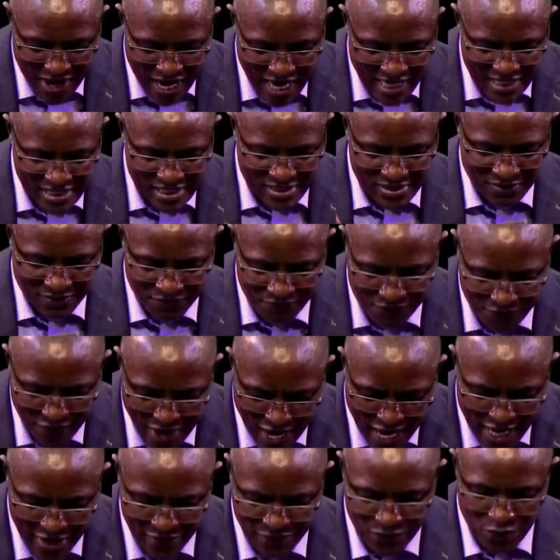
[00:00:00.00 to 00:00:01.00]
verse
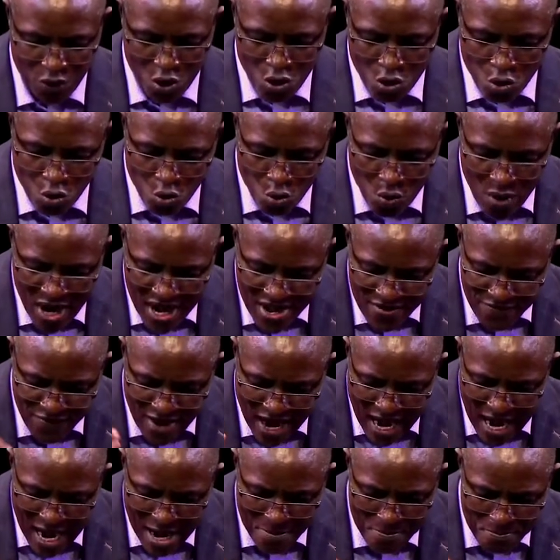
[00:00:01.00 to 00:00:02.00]
5,
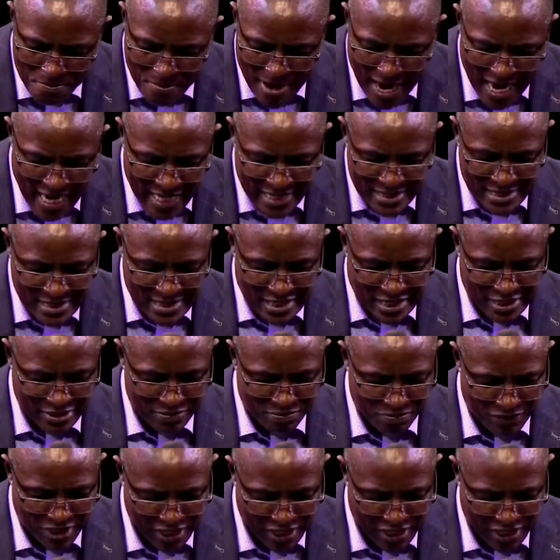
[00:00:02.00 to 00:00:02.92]
Whoever abides in